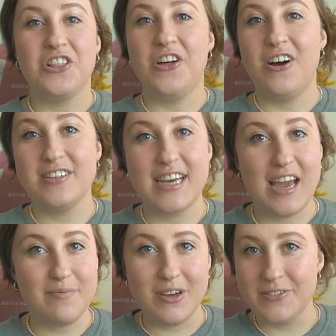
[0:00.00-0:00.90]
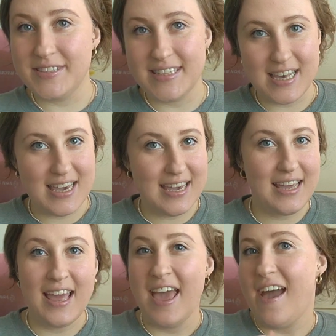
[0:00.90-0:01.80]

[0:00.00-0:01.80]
Long time no see,